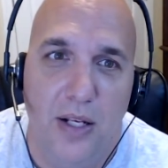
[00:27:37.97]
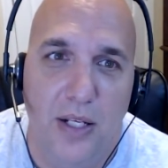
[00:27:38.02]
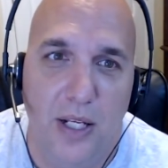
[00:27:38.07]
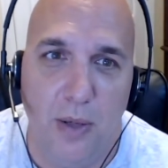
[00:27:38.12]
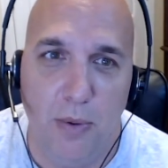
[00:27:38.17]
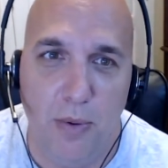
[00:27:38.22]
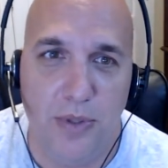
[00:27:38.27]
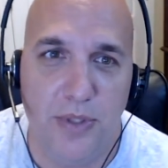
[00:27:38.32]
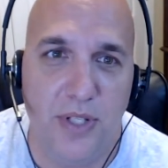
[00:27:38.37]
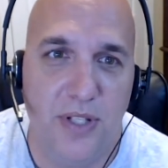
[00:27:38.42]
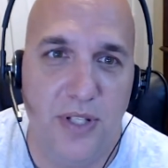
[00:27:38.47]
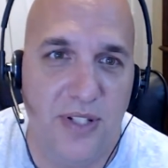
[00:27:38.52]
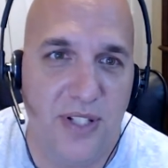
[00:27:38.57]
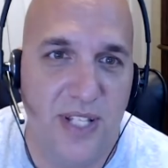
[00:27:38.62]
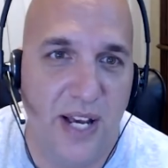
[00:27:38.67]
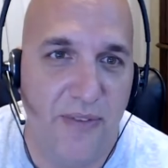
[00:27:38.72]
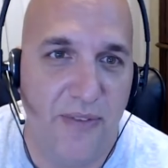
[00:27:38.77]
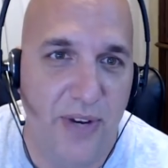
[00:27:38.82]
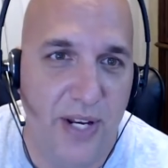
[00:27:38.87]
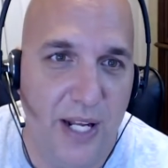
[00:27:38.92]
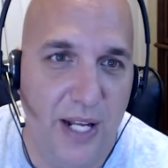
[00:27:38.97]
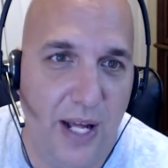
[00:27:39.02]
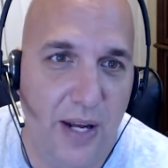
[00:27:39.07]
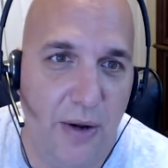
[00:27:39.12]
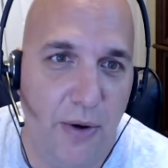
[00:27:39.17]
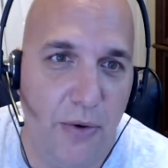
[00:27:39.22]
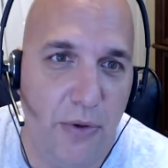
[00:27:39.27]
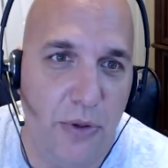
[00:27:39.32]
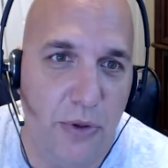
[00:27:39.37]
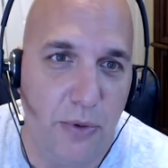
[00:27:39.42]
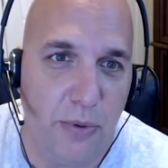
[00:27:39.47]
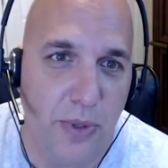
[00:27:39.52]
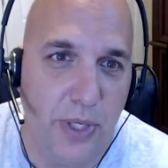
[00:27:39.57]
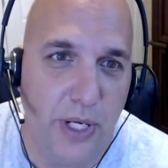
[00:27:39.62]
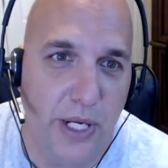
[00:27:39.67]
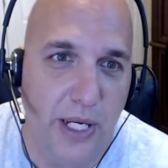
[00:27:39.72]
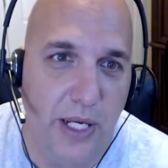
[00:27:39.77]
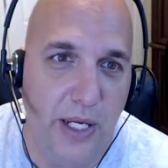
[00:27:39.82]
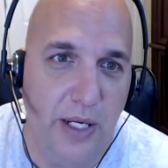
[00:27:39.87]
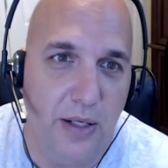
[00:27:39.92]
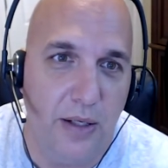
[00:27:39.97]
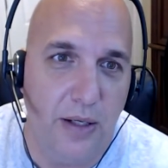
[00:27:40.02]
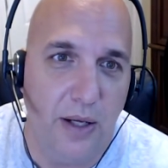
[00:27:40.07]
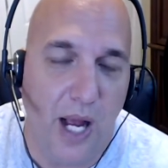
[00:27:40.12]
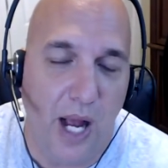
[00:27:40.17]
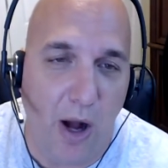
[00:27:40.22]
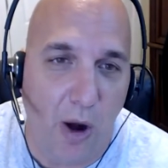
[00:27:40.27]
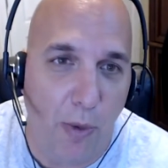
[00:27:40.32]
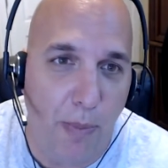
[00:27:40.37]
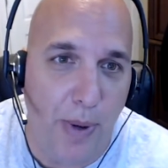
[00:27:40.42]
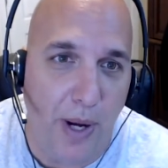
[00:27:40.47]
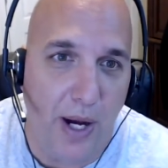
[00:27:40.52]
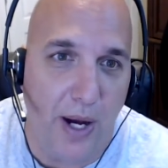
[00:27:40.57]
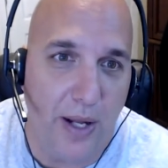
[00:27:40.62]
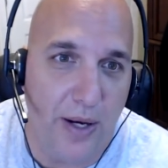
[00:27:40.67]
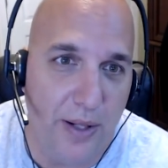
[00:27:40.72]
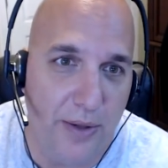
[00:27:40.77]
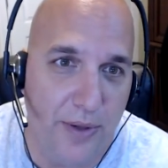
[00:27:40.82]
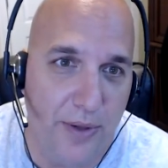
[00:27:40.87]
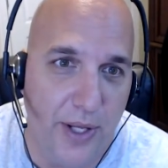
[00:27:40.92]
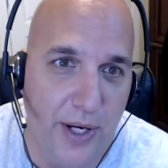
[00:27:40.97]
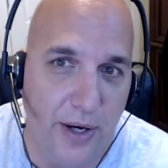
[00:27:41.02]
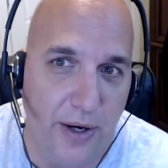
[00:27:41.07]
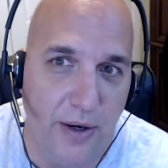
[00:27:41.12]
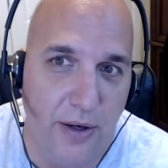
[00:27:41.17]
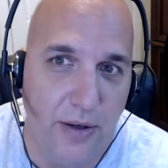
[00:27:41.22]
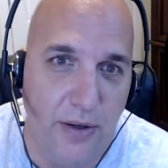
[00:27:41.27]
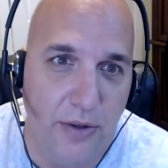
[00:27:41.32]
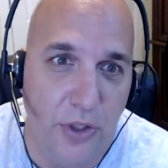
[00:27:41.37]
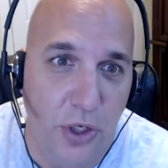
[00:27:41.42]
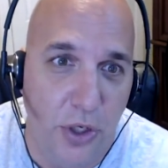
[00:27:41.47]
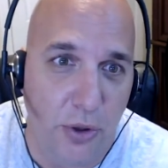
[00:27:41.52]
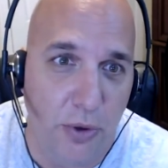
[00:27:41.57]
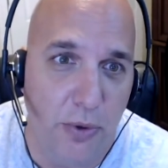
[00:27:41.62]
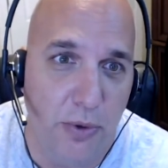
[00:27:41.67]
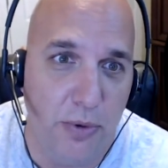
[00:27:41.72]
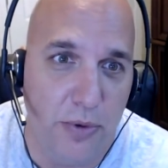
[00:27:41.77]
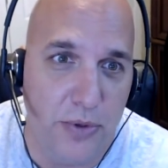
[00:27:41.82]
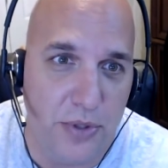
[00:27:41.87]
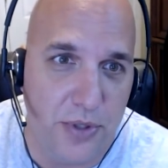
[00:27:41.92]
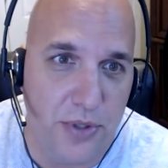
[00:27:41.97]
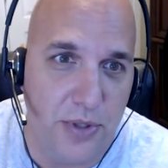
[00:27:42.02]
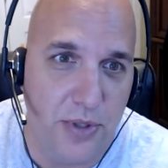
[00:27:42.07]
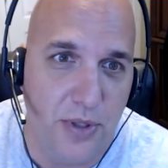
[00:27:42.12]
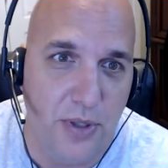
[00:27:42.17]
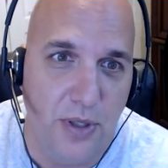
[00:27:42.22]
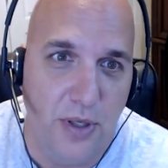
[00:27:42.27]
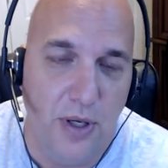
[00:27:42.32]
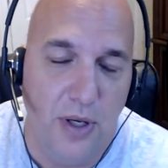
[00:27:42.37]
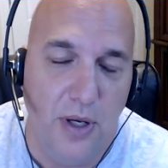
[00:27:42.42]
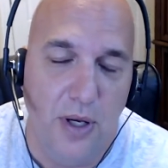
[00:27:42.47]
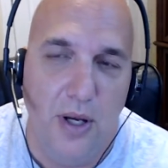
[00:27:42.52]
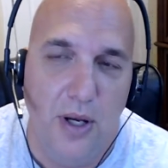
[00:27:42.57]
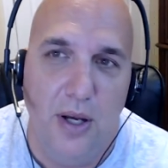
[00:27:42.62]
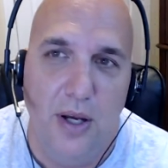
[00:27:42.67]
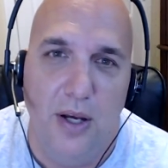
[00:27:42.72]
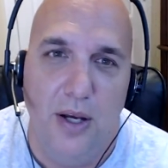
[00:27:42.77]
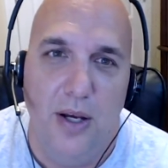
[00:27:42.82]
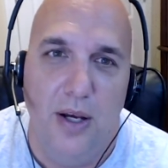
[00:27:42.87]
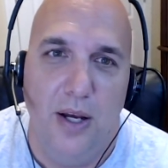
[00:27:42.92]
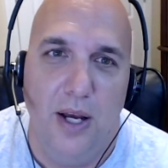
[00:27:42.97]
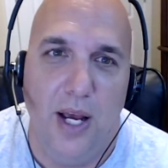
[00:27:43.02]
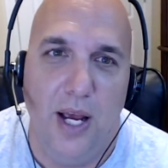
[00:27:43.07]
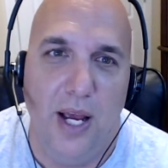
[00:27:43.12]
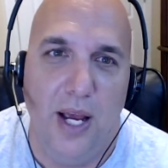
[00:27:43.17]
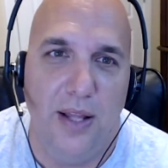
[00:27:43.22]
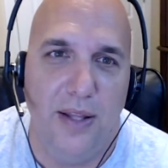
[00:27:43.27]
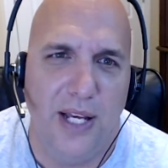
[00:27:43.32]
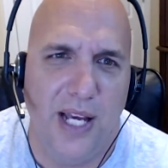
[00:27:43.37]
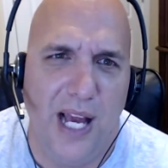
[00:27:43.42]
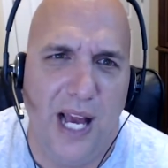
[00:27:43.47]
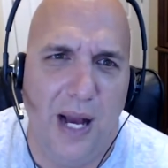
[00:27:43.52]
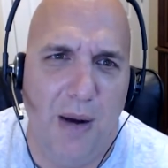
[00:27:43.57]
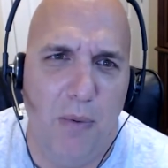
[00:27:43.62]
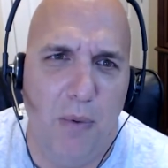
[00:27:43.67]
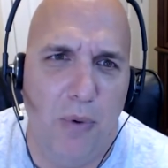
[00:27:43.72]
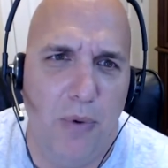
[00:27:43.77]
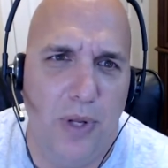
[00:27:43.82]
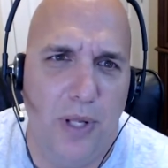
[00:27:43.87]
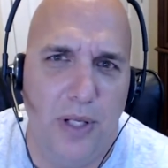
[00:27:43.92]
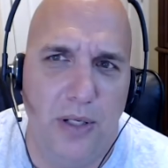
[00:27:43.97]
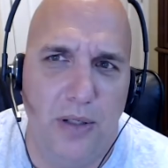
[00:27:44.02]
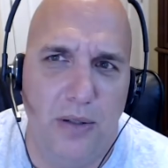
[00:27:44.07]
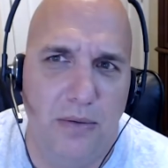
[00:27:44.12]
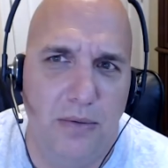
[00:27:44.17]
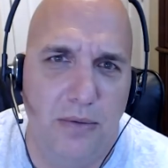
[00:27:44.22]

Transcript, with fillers: There was a 7903 Alpine in there, used and the guy wanted